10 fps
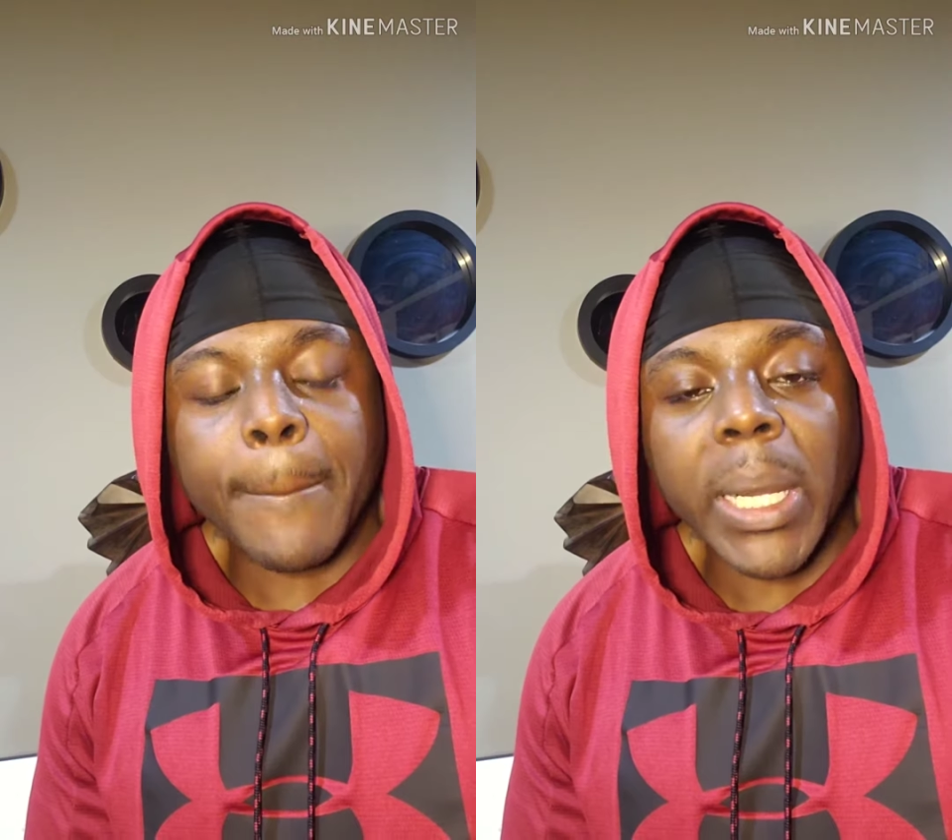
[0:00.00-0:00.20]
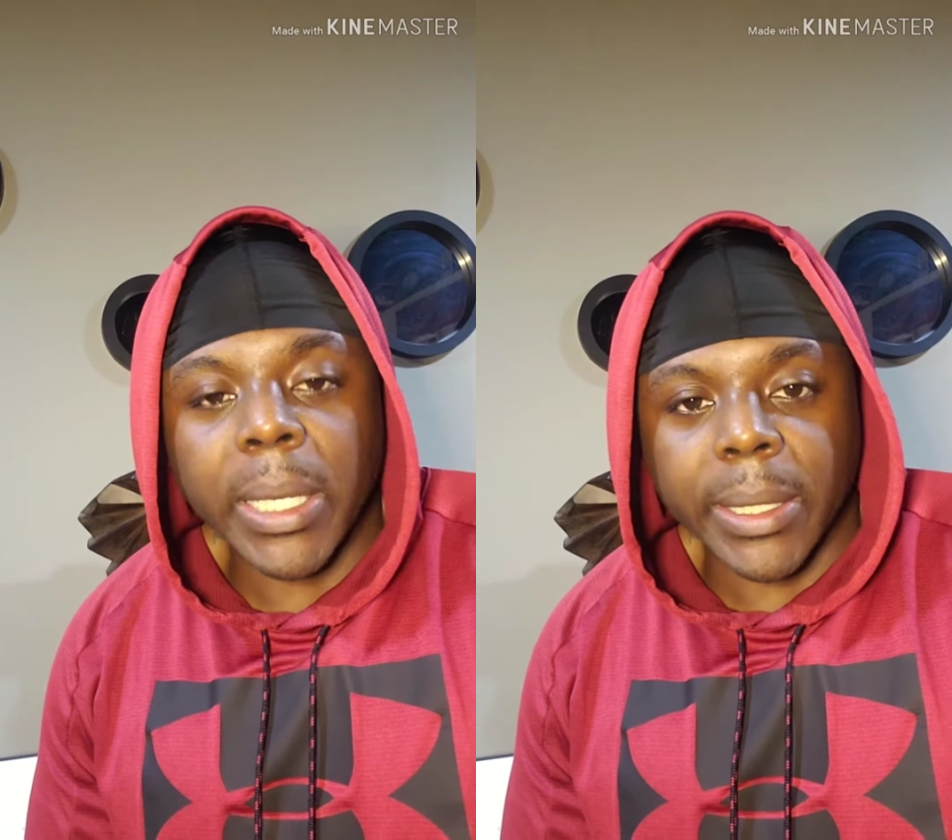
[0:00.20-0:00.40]

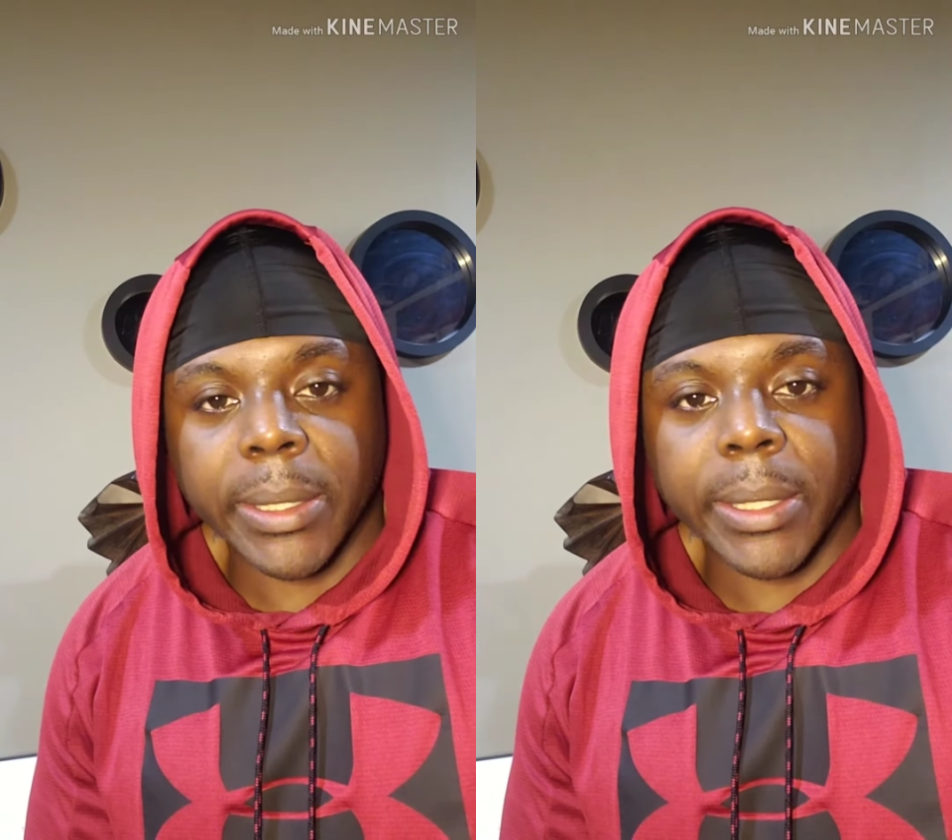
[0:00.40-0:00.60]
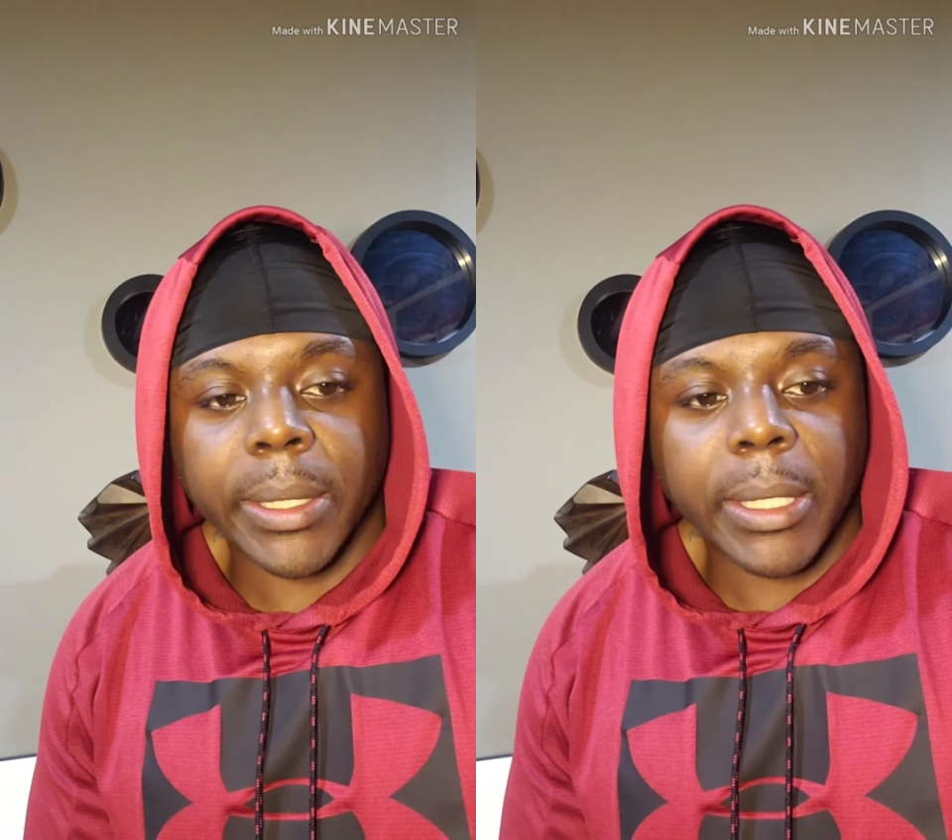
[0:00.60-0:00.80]

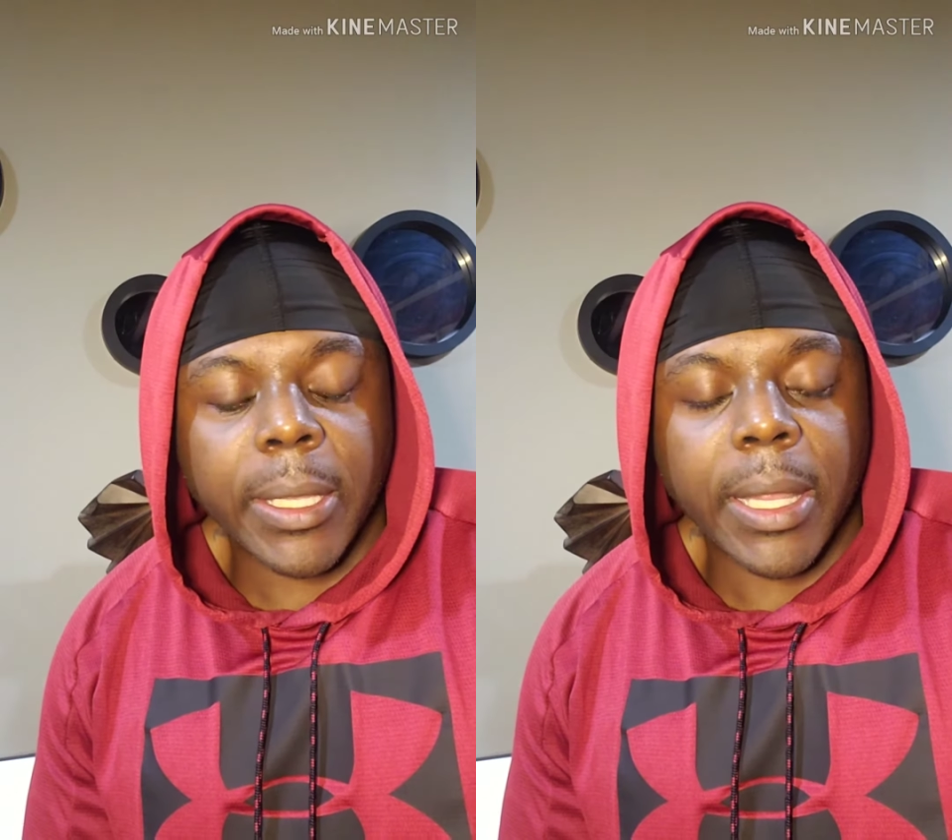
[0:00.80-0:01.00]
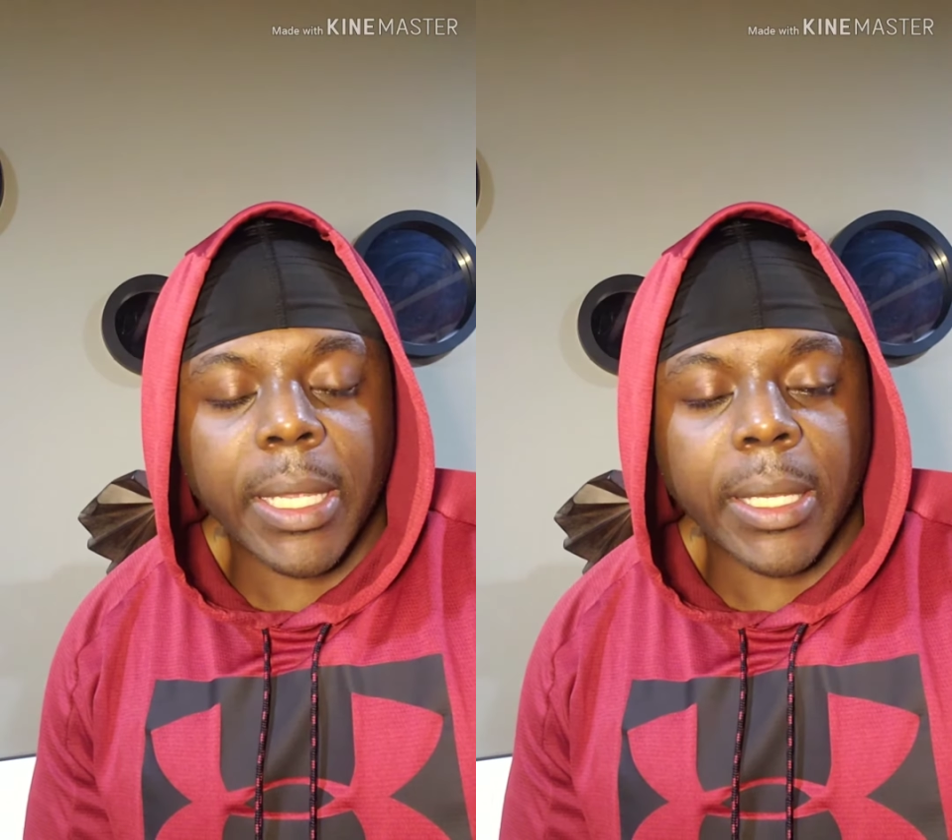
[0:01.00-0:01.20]
but
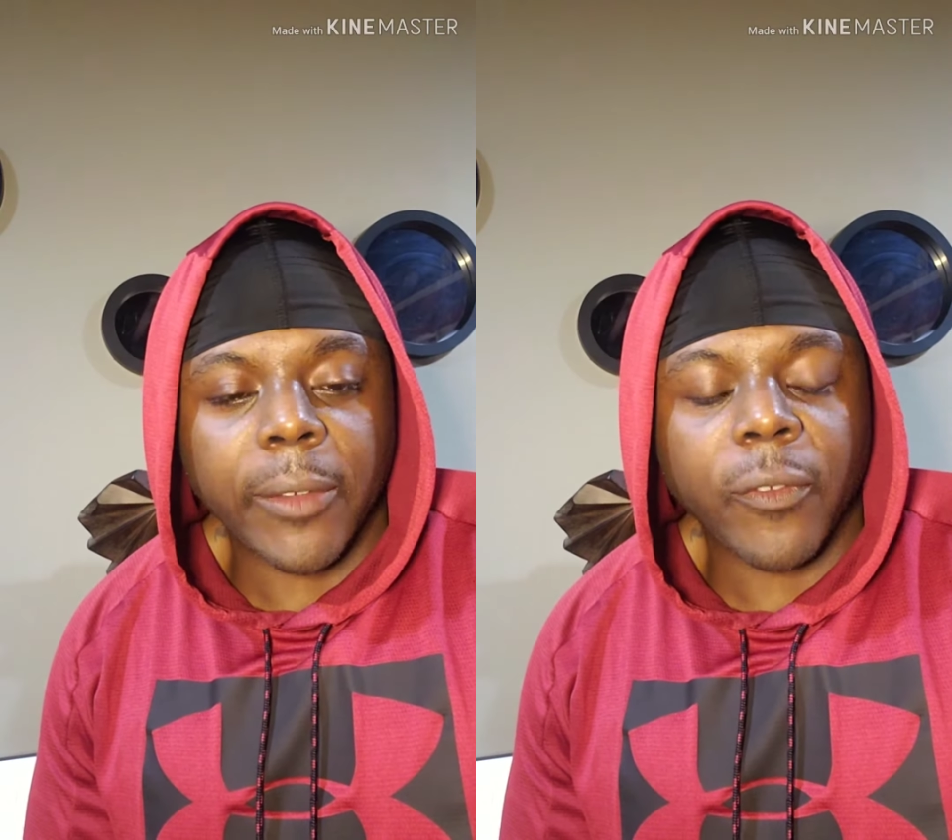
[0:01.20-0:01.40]
the